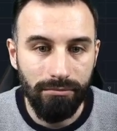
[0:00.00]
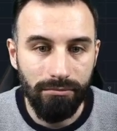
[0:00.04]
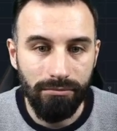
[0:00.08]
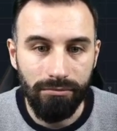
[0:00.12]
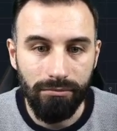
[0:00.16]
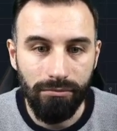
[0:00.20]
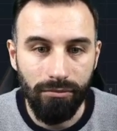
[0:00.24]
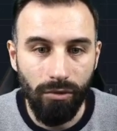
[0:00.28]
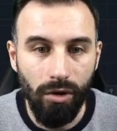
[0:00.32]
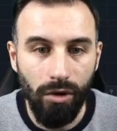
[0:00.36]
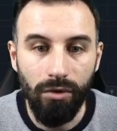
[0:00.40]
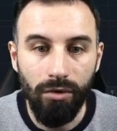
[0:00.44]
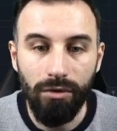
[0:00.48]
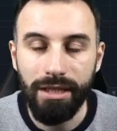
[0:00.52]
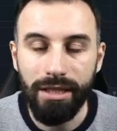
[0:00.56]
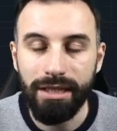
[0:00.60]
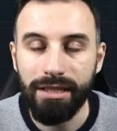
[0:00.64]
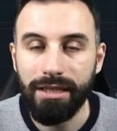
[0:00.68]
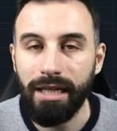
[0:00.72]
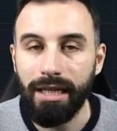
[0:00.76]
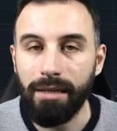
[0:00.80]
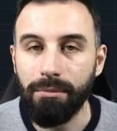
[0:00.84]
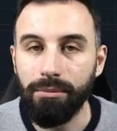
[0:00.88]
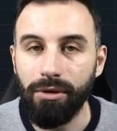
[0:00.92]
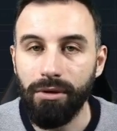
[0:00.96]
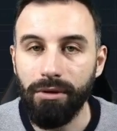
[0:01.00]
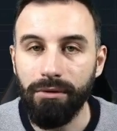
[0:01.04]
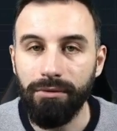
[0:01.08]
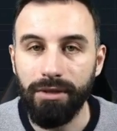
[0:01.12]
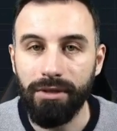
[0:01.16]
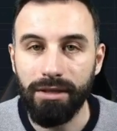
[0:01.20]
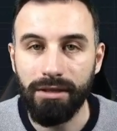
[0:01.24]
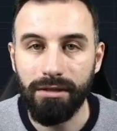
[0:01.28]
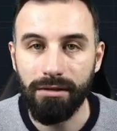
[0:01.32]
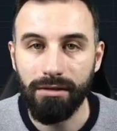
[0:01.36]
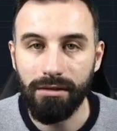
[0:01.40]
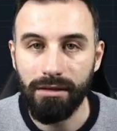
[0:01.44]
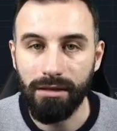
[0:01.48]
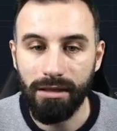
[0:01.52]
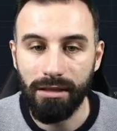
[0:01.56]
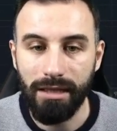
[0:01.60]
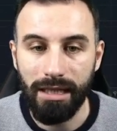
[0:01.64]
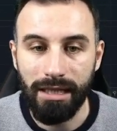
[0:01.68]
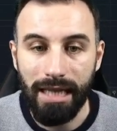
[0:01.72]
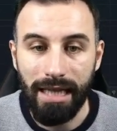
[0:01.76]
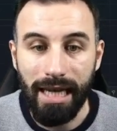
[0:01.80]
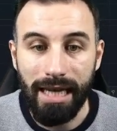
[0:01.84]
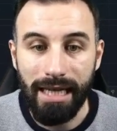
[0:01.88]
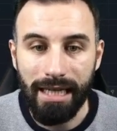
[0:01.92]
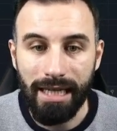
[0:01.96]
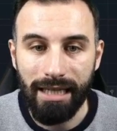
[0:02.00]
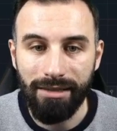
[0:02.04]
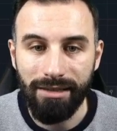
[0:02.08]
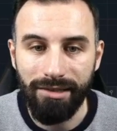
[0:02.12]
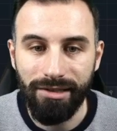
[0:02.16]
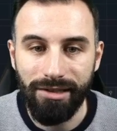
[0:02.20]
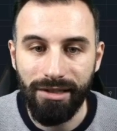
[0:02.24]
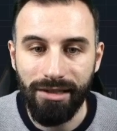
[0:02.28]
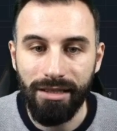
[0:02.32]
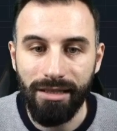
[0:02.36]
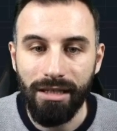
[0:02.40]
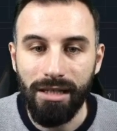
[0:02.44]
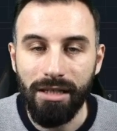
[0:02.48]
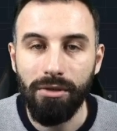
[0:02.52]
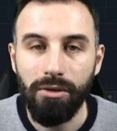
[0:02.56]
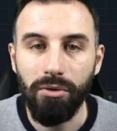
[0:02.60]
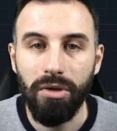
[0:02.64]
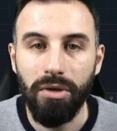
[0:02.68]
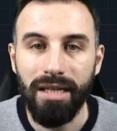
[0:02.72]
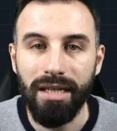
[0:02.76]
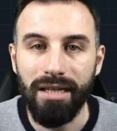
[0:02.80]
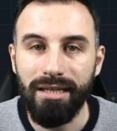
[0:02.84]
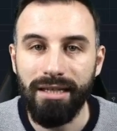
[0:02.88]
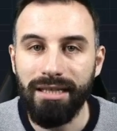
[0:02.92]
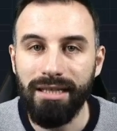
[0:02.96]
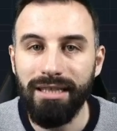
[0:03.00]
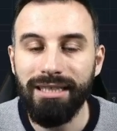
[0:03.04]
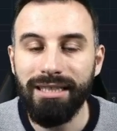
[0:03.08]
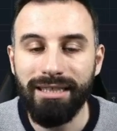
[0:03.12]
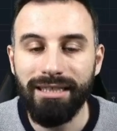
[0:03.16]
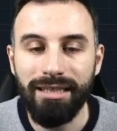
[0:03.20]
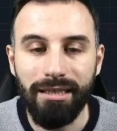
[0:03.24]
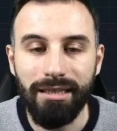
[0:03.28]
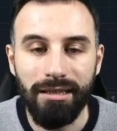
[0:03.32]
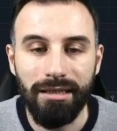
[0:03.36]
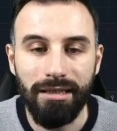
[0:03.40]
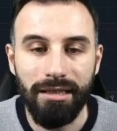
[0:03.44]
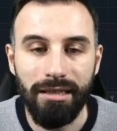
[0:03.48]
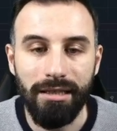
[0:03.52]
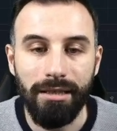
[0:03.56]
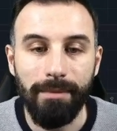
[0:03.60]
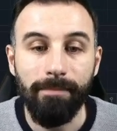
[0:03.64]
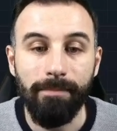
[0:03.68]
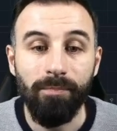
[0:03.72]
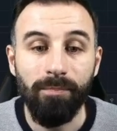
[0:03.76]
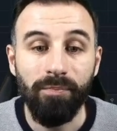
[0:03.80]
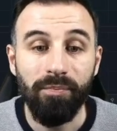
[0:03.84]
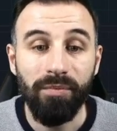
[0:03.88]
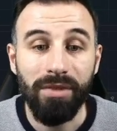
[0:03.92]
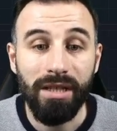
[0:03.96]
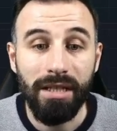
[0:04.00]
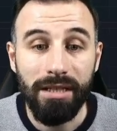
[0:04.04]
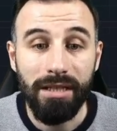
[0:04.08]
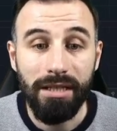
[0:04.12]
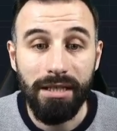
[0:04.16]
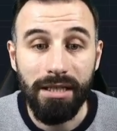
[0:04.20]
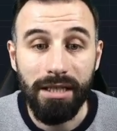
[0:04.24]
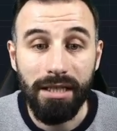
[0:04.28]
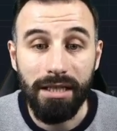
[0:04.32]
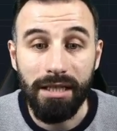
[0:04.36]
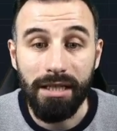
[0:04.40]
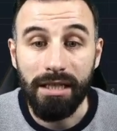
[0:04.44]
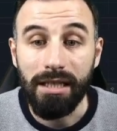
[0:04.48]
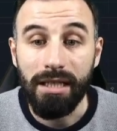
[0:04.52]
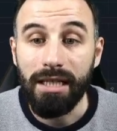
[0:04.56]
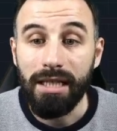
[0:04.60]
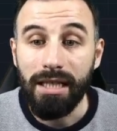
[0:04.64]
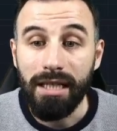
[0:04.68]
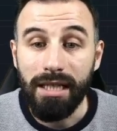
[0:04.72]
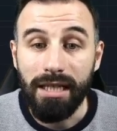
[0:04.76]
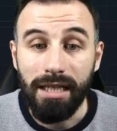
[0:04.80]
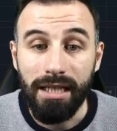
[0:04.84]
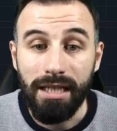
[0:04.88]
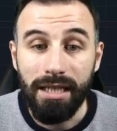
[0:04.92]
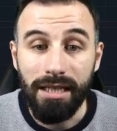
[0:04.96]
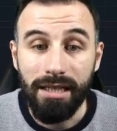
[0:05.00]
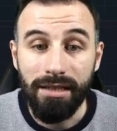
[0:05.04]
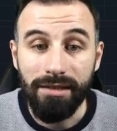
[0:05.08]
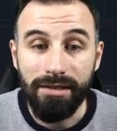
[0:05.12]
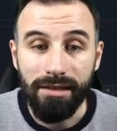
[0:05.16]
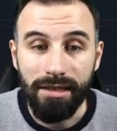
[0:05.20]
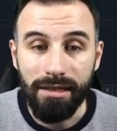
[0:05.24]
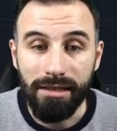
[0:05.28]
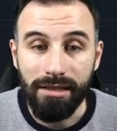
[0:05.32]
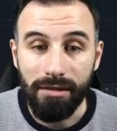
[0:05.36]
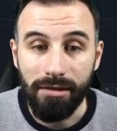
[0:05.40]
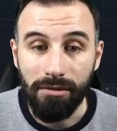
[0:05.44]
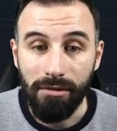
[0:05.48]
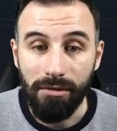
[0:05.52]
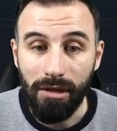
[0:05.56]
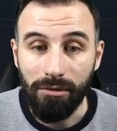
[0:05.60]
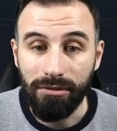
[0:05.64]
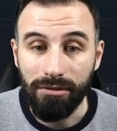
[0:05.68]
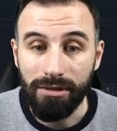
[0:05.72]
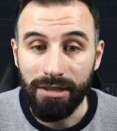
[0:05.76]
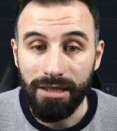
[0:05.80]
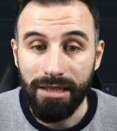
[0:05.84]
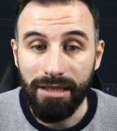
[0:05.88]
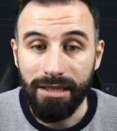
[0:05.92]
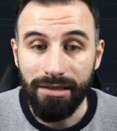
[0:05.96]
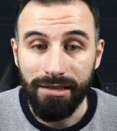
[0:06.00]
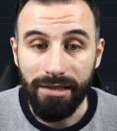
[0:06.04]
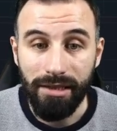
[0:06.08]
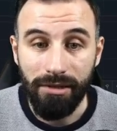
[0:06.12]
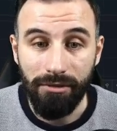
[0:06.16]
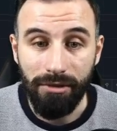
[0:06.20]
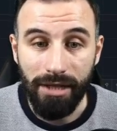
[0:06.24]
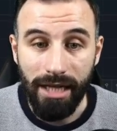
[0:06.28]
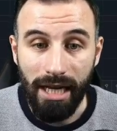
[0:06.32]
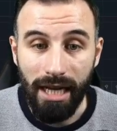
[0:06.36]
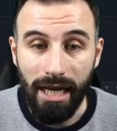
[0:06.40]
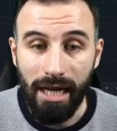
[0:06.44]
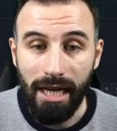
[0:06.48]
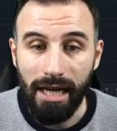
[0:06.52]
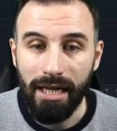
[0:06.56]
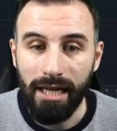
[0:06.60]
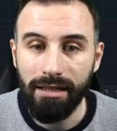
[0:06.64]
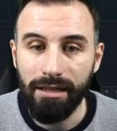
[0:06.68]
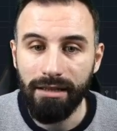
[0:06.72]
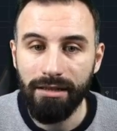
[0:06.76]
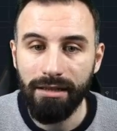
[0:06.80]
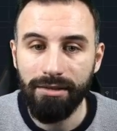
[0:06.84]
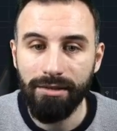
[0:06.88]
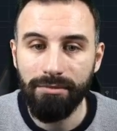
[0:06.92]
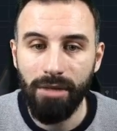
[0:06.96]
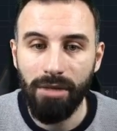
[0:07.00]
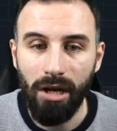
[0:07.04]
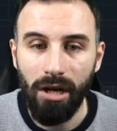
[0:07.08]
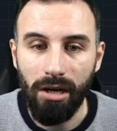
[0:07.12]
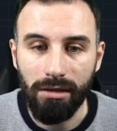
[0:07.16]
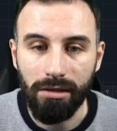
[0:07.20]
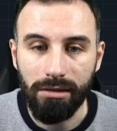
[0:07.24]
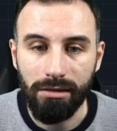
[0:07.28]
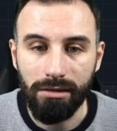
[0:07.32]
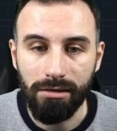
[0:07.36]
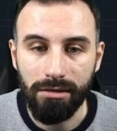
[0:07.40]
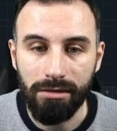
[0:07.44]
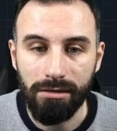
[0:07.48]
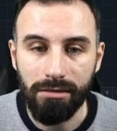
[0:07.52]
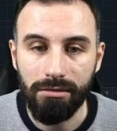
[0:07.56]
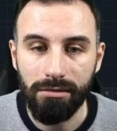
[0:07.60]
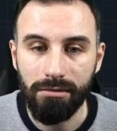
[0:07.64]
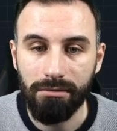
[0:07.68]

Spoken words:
only take profit that I can see realistically here, is at around this area, and it's blocked.